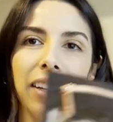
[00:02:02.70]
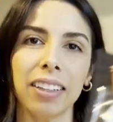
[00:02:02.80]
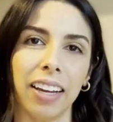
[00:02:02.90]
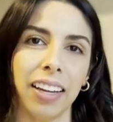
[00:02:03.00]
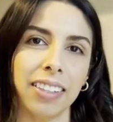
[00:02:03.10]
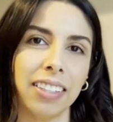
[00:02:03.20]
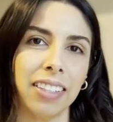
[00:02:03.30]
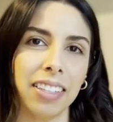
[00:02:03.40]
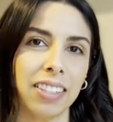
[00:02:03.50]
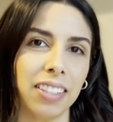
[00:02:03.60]
a glance,
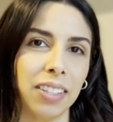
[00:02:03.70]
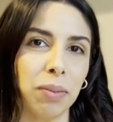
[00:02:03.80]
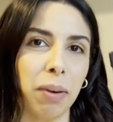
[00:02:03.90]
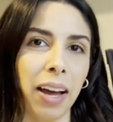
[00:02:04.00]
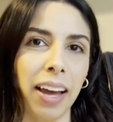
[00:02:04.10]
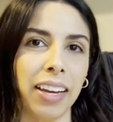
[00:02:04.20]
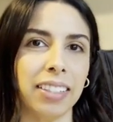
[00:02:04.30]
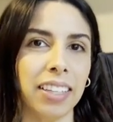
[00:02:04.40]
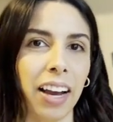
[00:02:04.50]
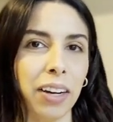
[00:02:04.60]
this is my
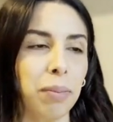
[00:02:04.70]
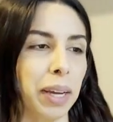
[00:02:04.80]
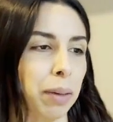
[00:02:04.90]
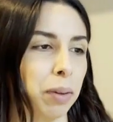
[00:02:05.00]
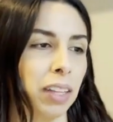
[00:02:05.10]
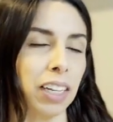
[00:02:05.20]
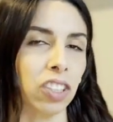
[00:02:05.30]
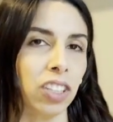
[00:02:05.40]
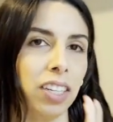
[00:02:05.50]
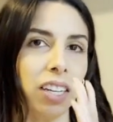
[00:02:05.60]
entire makeup
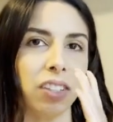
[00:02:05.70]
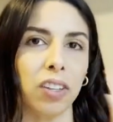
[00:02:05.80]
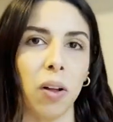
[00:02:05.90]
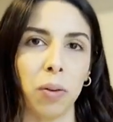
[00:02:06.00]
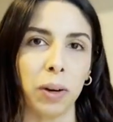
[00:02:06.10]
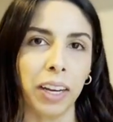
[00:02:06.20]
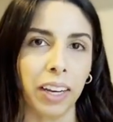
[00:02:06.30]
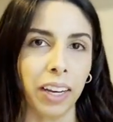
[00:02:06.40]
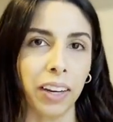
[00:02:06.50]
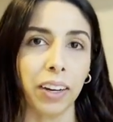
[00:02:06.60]
collection. It's all right
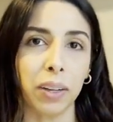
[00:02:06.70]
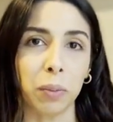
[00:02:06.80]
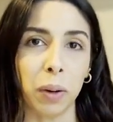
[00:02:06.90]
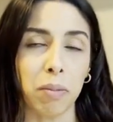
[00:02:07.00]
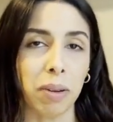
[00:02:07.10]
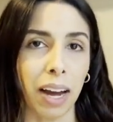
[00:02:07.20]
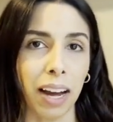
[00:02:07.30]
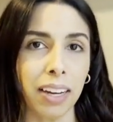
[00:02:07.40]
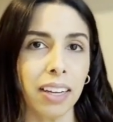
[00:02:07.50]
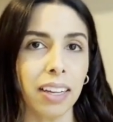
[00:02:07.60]
here in one
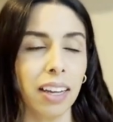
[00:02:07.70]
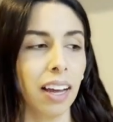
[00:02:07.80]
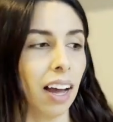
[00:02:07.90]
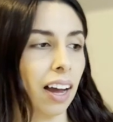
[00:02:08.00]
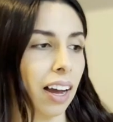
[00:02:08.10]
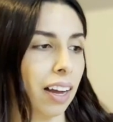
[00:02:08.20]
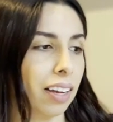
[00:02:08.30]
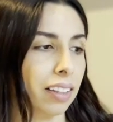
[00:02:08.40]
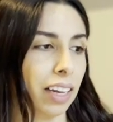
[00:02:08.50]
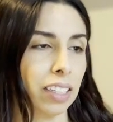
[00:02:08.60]
bag.
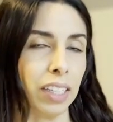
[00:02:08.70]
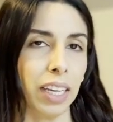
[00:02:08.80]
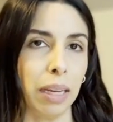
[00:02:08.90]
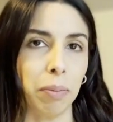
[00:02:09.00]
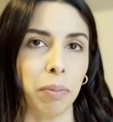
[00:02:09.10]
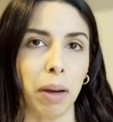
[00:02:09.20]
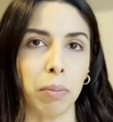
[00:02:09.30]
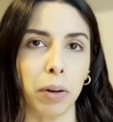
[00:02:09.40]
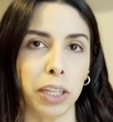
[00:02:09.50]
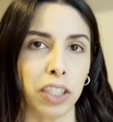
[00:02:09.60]
I like to keep my
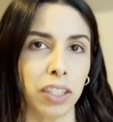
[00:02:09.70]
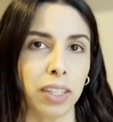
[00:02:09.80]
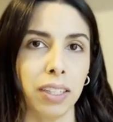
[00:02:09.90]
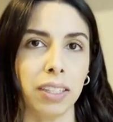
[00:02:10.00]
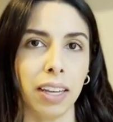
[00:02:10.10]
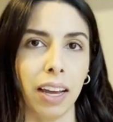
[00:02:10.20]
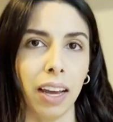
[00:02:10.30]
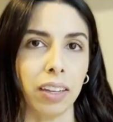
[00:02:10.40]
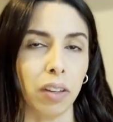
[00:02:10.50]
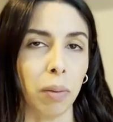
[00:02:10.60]
brushes
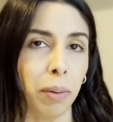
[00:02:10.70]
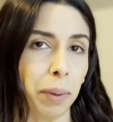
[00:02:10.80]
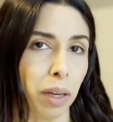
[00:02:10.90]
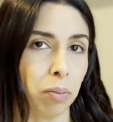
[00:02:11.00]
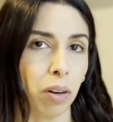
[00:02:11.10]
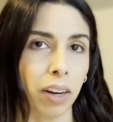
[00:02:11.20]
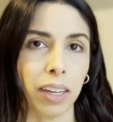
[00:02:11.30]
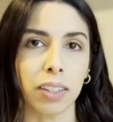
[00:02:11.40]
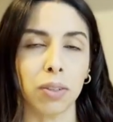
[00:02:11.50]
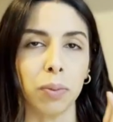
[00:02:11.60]
and all my makeup
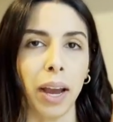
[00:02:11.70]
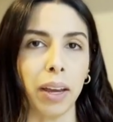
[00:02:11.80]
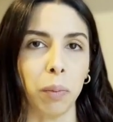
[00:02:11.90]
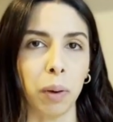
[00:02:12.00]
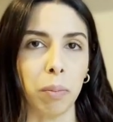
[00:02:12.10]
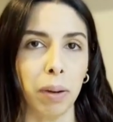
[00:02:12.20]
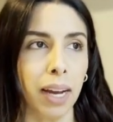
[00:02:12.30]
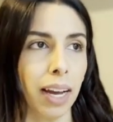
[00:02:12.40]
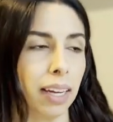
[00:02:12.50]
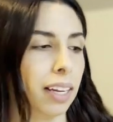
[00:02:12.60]
products right in one
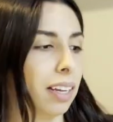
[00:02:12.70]
bag.